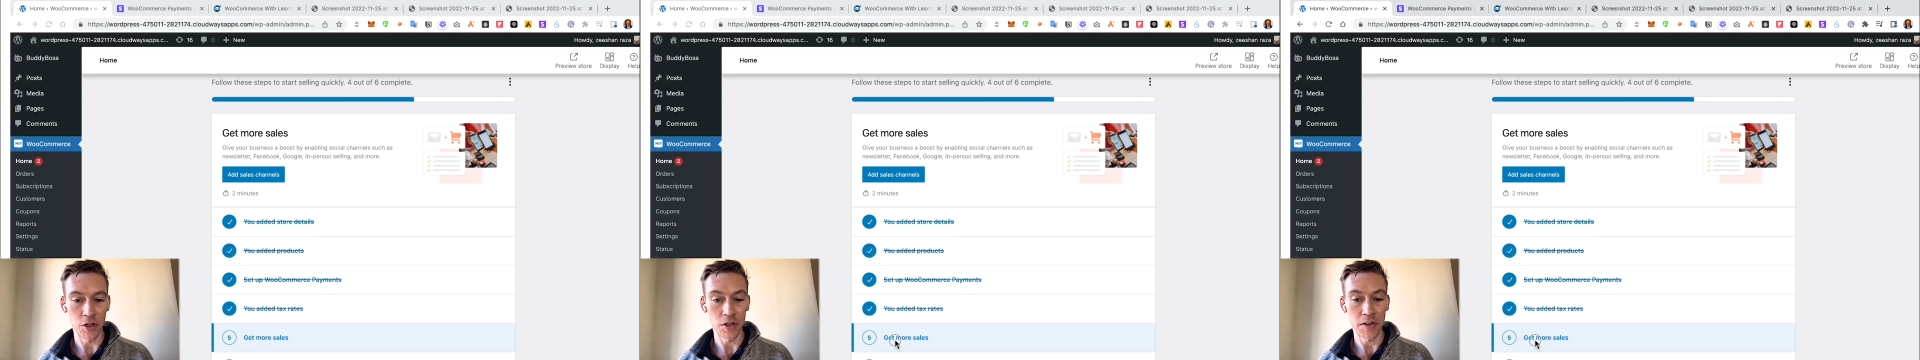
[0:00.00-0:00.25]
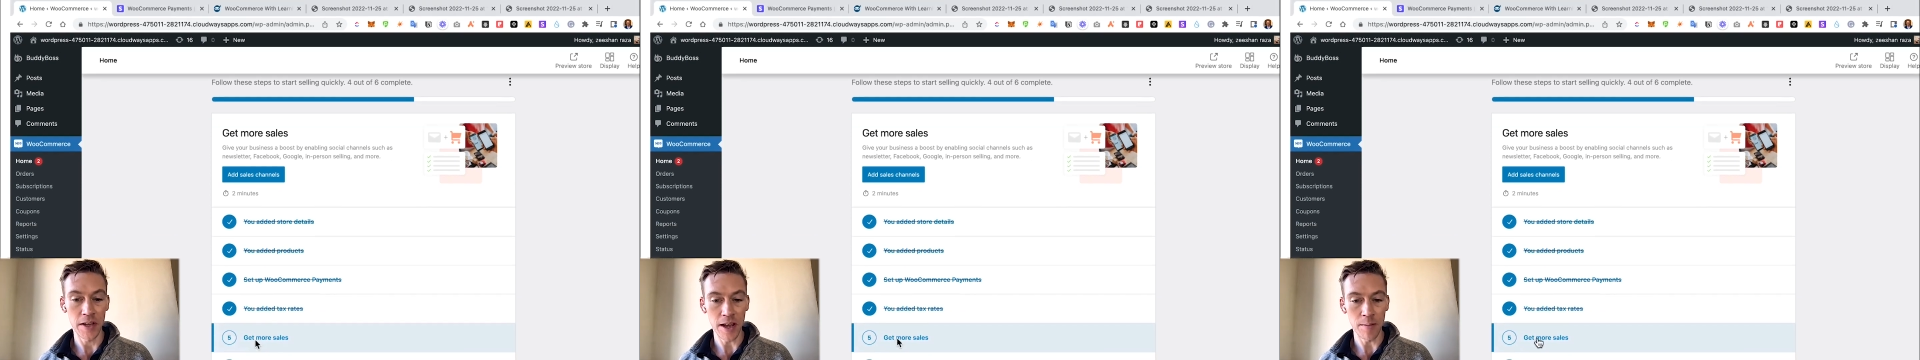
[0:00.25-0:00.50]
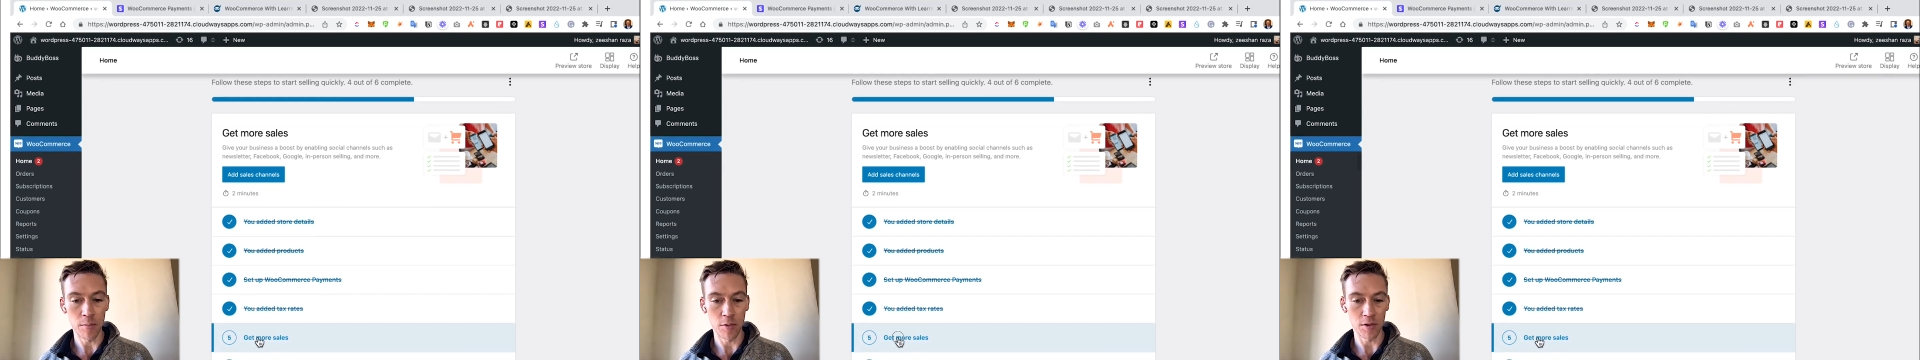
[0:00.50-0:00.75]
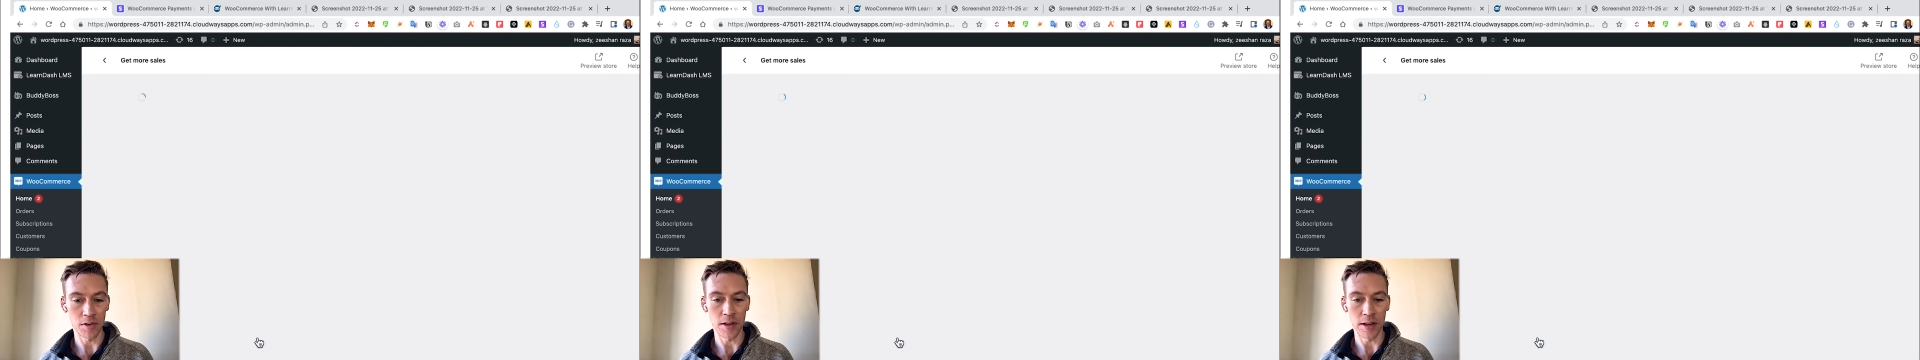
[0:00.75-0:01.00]
which is get
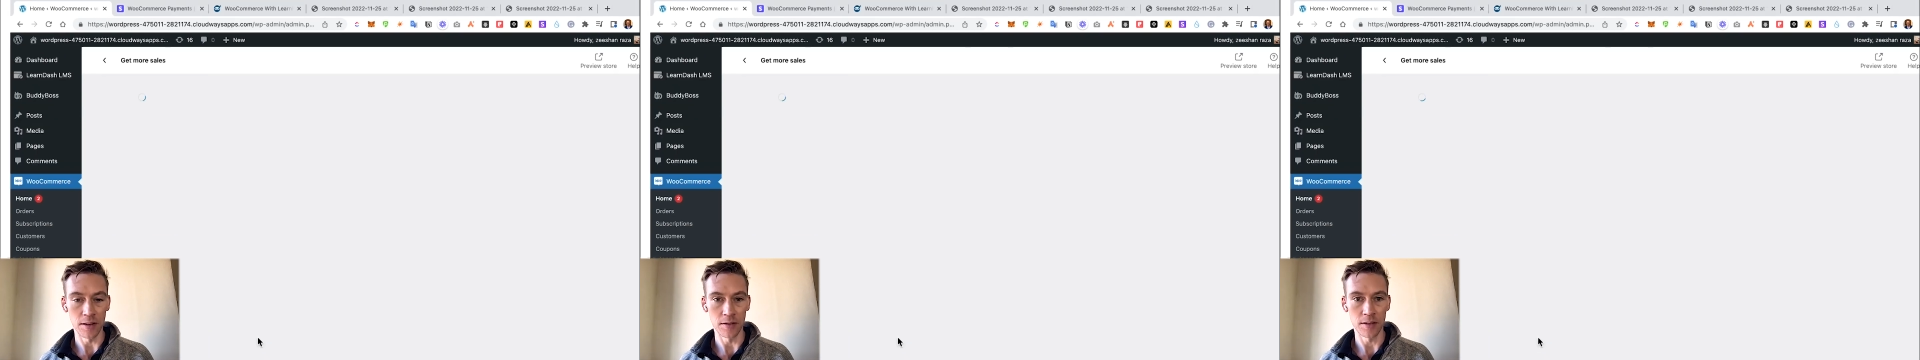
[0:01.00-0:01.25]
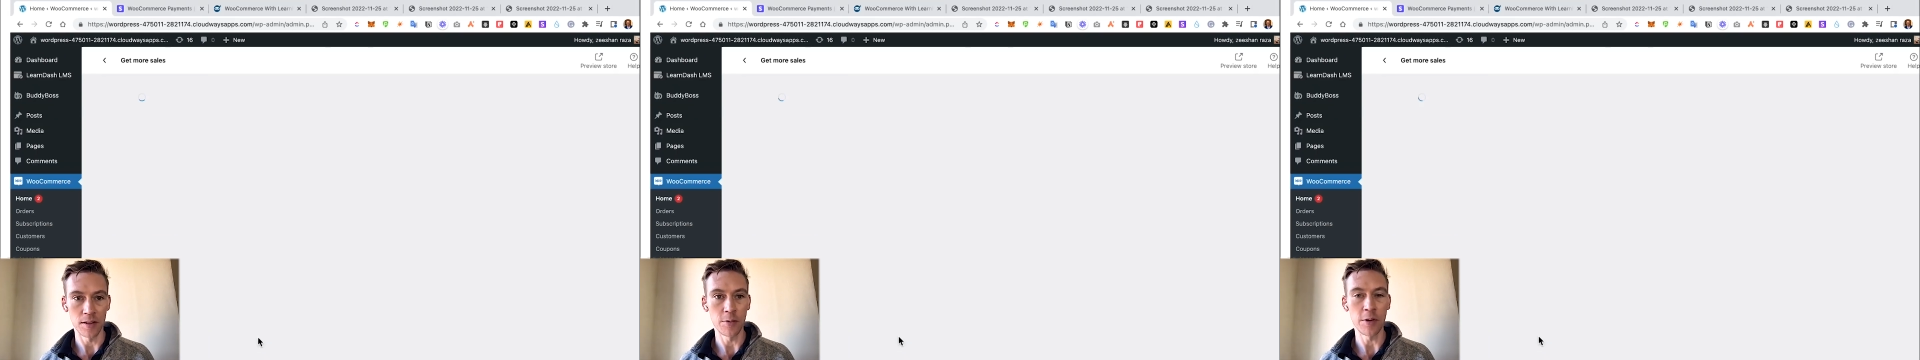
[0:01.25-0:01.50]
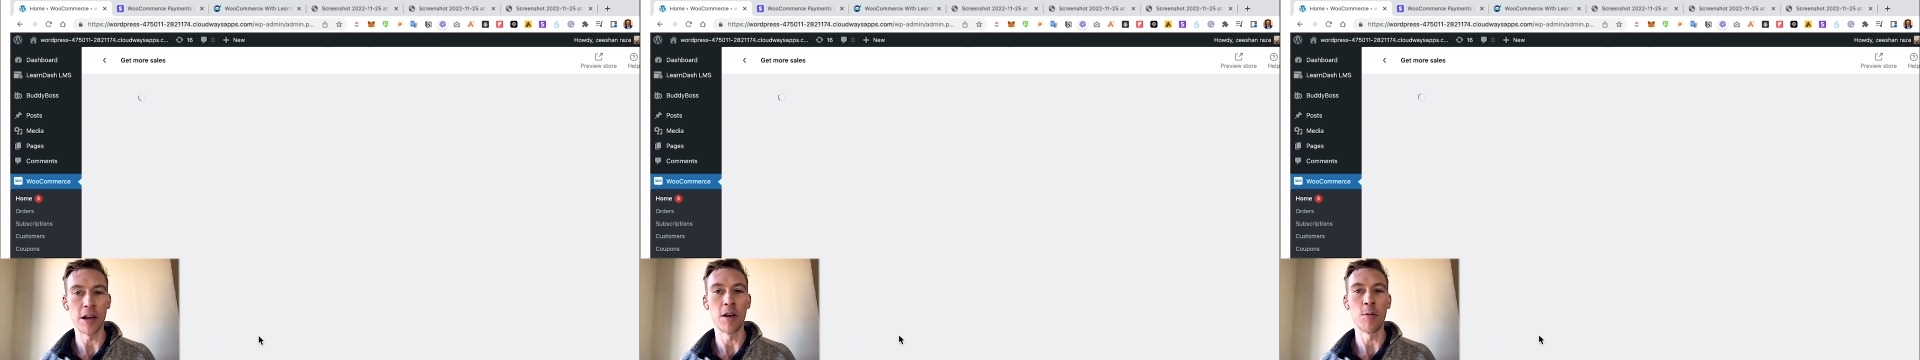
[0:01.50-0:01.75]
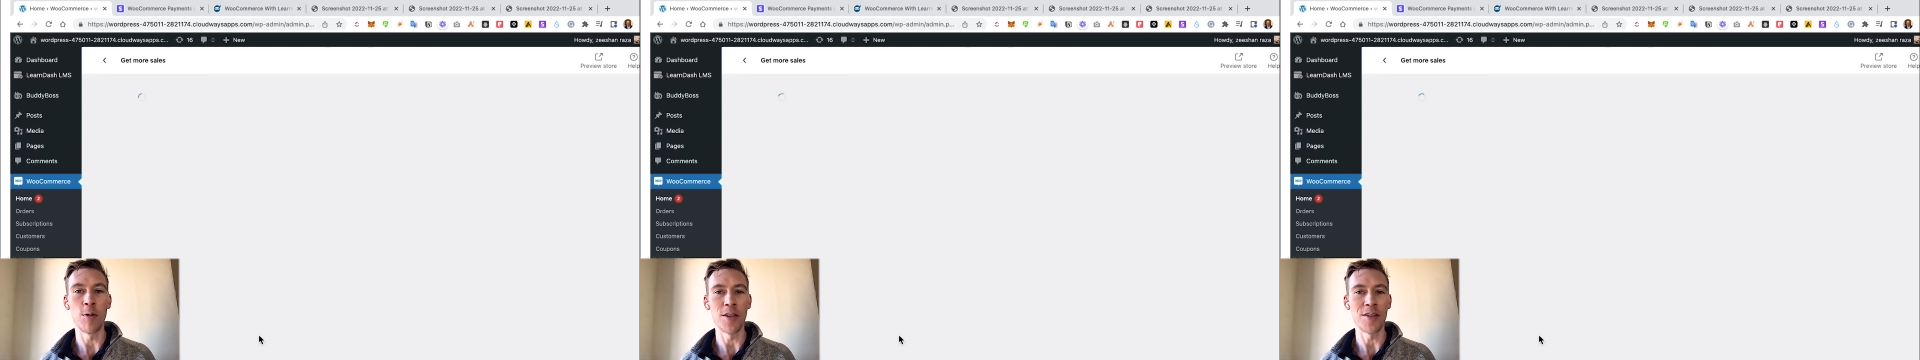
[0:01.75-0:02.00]
more sales. Don't we
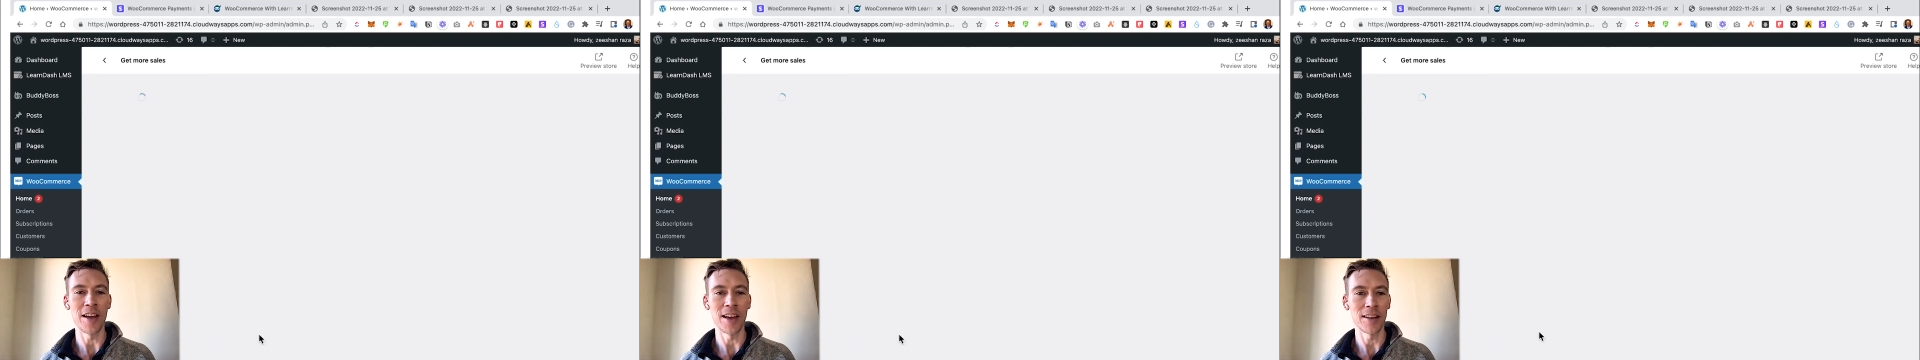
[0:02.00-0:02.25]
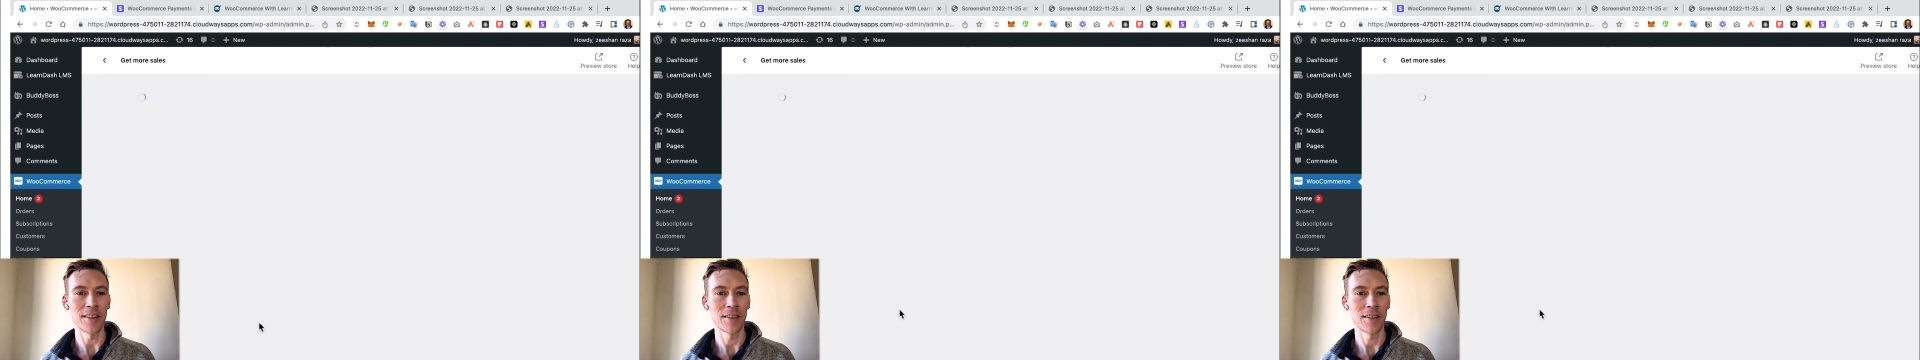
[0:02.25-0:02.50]
all want that?